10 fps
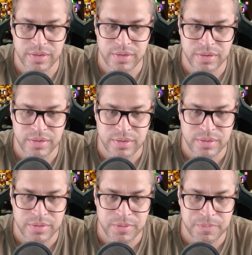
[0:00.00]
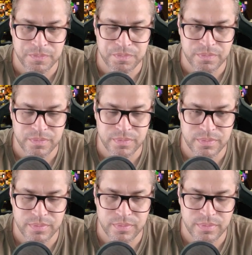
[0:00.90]

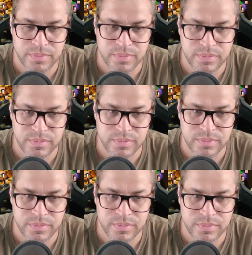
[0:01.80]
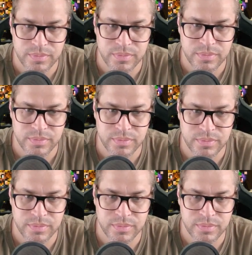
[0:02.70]

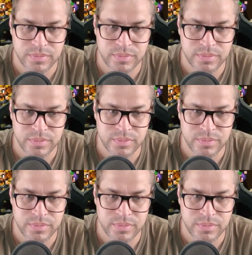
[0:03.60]
Nobody speaks.